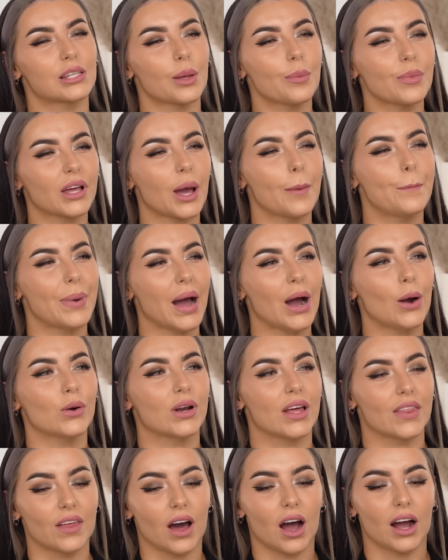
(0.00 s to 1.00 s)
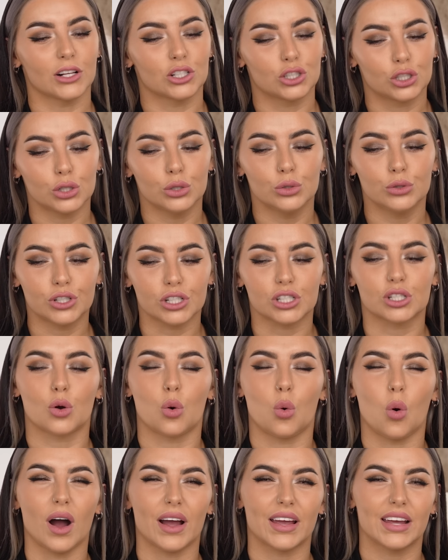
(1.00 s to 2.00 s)
something about it that I do just
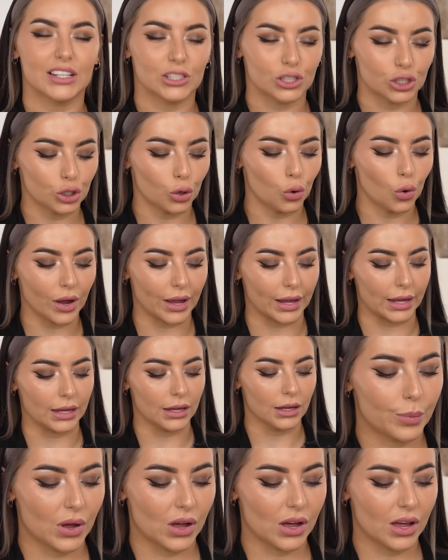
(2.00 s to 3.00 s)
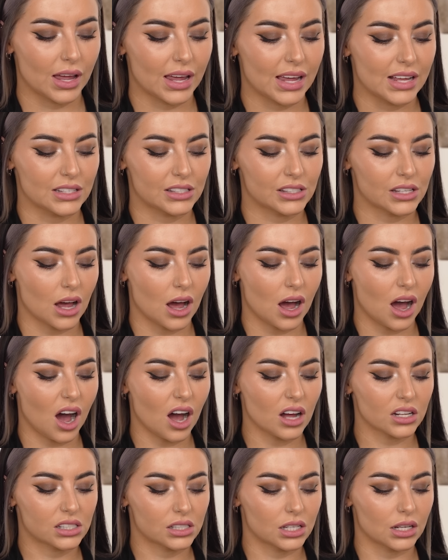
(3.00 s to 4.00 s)
quite enjoy, but it's
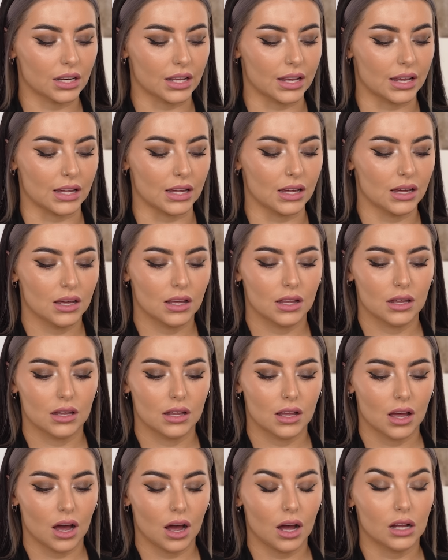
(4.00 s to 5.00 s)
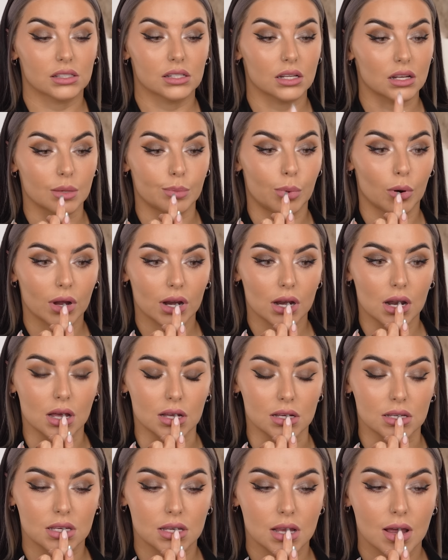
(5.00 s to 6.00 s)
utterly, utterly
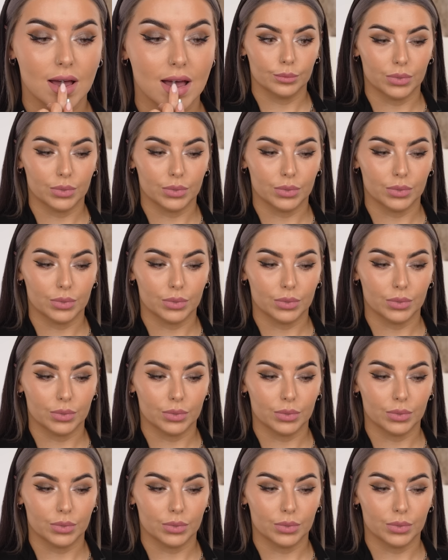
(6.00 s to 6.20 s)
pointless.